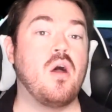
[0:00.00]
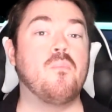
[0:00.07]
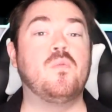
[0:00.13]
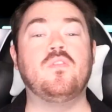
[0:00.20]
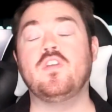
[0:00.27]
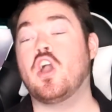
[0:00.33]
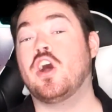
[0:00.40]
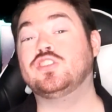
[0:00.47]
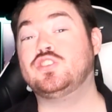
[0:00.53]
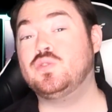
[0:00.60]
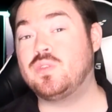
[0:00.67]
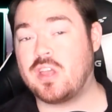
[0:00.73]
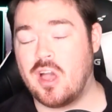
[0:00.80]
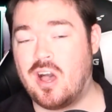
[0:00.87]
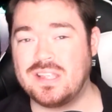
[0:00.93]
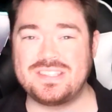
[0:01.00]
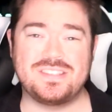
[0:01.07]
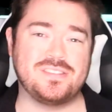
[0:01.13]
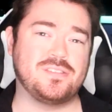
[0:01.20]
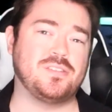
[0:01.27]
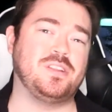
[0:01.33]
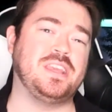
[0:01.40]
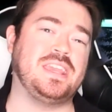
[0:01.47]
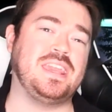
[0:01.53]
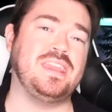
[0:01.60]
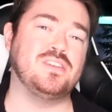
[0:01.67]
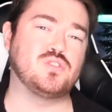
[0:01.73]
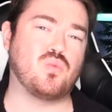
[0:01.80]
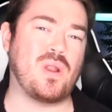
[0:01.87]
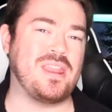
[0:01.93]
Moving on to the cons, the delete
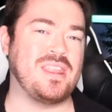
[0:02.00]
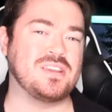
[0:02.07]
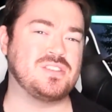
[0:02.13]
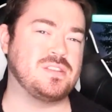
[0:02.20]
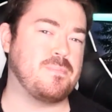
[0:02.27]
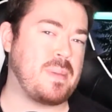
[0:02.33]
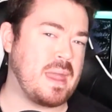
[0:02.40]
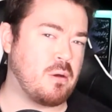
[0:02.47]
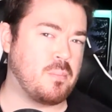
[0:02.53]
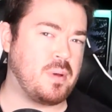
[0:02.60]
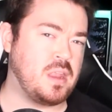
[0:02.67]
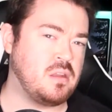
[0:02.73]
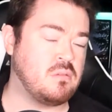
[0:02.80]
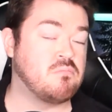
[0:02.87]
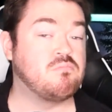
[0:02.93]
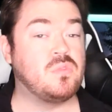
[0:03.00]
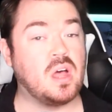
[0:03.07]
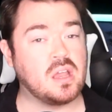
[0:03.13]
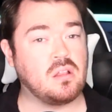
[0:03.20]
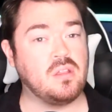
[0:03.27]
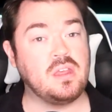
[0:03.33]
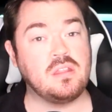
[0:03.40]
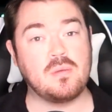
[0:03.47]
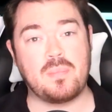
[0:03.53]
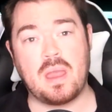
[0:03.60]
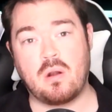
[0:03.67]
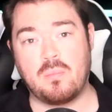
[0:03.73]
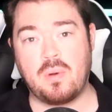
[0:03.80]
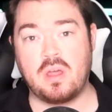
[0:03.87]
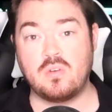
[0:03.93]
key is right next to the power button. Luckily, the
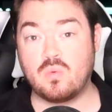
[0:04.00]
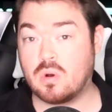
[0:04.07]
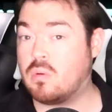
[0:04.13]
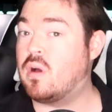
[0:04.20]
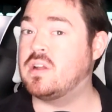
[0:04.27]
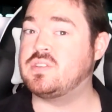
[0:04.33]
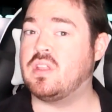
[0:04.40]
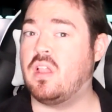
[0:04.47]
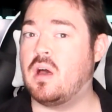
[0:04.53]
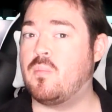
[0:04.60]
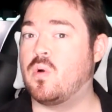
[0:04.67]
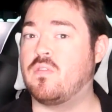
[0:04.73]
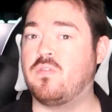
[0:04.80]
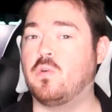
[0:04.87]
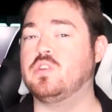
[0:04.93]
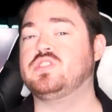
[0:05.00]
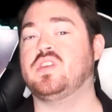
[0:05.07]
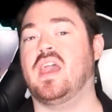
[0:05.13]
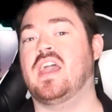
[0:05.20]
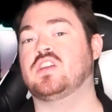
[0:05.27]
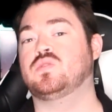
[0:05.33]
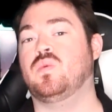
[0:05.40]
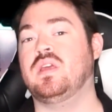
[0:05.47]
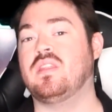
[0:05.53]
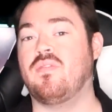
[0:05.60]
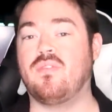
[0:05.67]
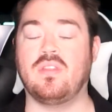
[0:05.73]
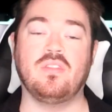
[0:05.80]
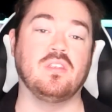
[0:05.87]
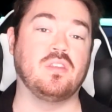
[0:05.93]
power button requires a lot more force to
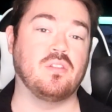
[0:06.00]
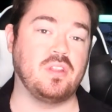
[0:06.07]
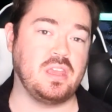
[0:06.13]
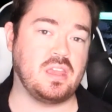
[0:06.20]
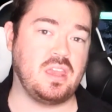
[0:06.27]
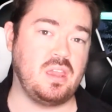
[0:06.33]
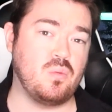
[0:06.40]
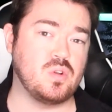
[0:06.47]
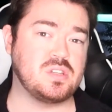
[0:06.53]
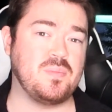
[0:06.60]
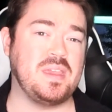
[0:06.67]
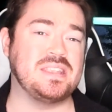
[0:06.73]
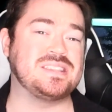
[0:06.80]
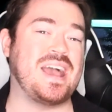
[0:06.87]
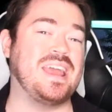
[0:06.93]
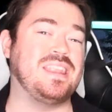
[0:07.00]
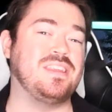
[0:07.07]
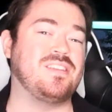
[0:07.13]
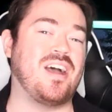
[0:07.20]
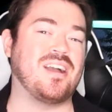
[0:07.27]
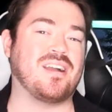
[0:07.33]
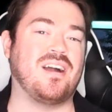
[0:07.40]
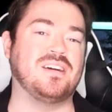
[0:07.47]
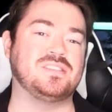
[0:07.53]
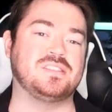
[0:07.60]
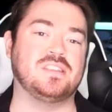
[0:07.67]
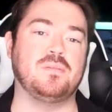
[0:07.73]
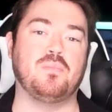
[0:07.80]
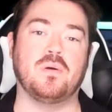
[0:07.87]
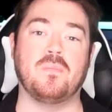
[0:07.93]
actuate than the delete key, which means I did not
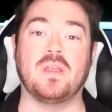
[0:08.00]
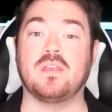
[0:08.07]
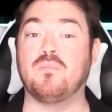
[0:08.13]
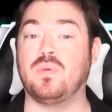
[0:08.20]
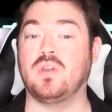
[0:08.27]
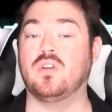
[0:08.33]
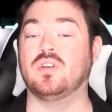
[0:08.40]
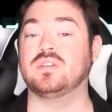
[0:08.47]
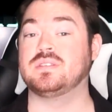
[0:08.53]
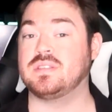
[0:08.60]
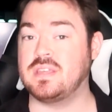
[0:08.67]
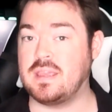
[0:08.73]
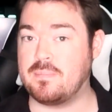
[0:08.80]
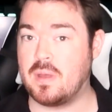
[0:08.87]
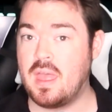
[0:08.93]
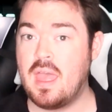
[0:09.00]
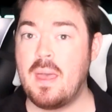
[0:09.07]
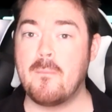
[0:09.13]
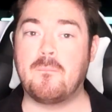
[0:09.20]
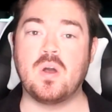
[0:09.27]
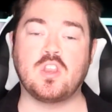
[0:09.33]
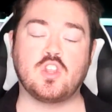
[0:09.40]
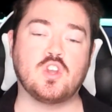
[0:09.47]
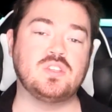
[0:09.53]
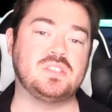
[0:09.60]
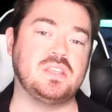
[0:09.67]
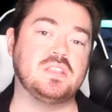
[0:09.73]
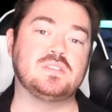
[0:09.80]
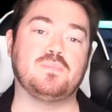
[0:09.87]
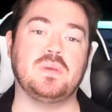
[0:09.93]
constantly put my computer to sleep, but could
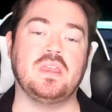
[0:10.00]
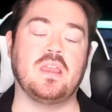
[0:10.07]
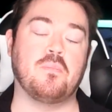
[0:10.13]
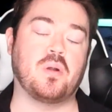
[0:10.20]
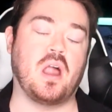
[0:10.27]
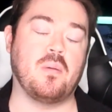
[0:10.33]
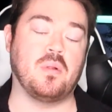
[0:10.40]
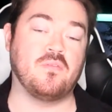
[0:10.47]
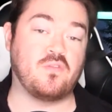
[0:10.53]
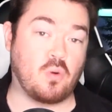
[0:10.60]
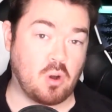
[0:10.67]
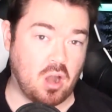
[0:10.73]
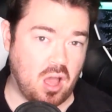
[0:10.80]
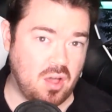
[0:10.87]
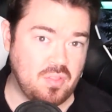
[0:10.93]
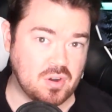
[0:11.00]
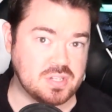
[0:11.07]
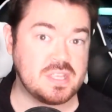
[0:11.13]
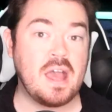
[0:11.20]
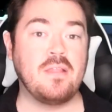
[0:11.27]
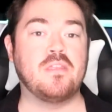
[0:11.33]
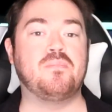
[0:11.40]
see this being a problem for others.